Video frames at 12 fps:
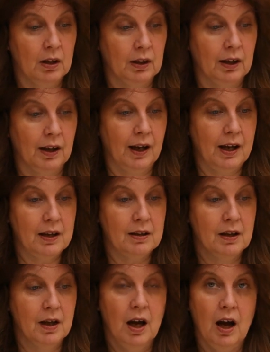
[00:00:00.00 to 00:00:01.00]
Okay,
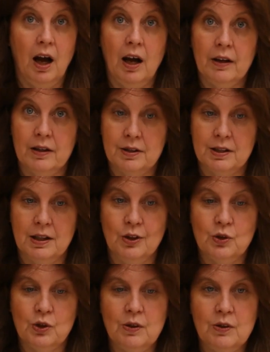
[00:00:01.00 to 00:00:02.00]
and I'll see you
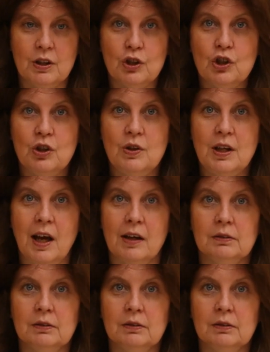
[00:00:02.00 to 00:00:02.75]
soon in the studio.